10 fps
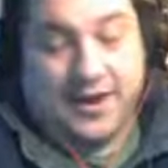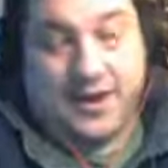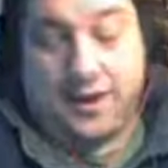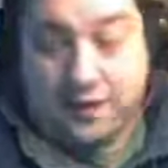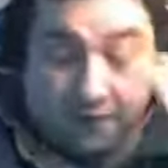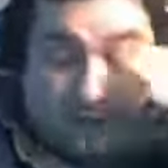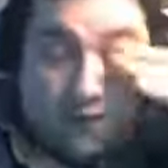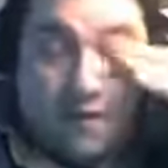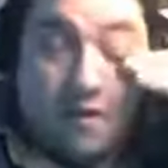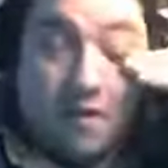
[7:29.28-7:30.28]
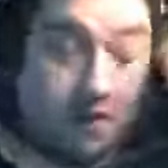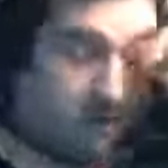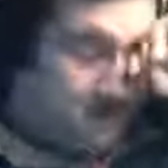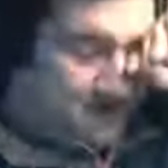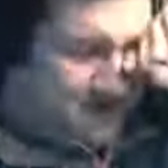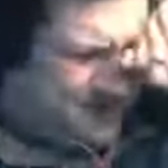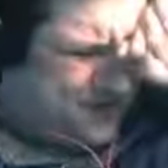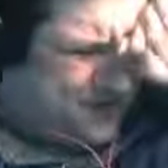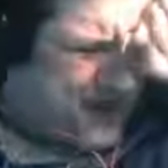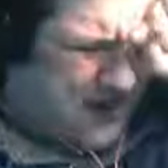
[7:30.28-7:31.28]
This is the
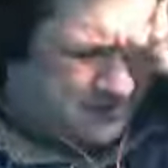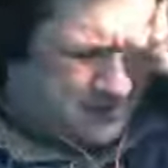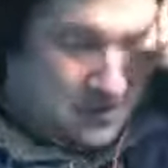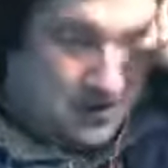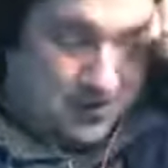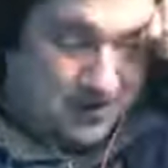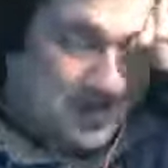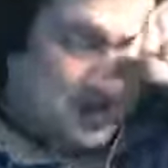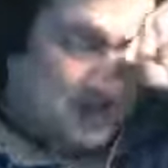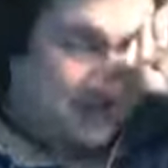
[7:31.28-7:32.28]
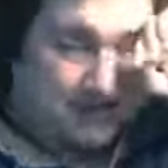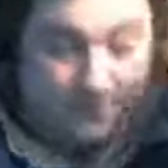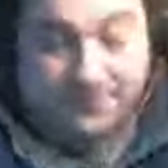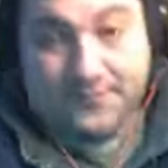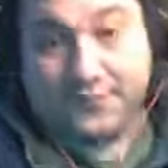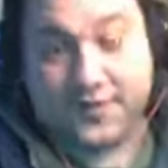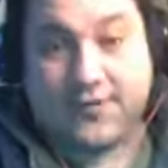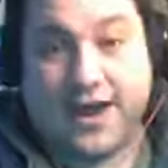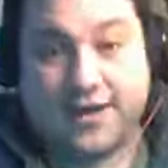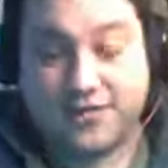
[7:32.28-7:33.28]
cracks are showing, guys. The
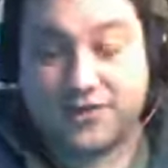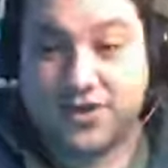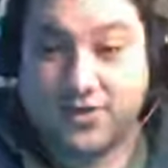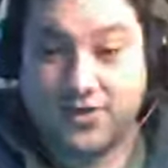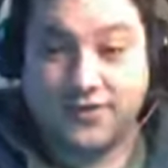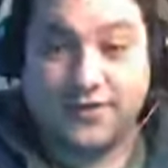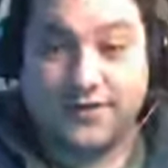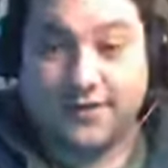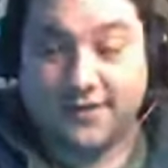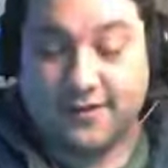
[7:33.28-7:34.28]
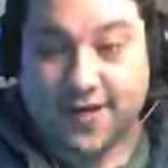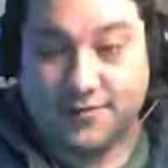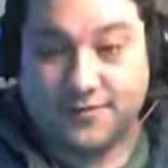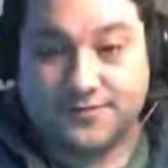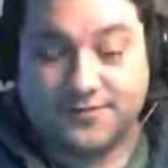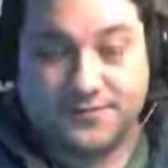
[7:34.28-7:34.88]
cracks are showing through this deception.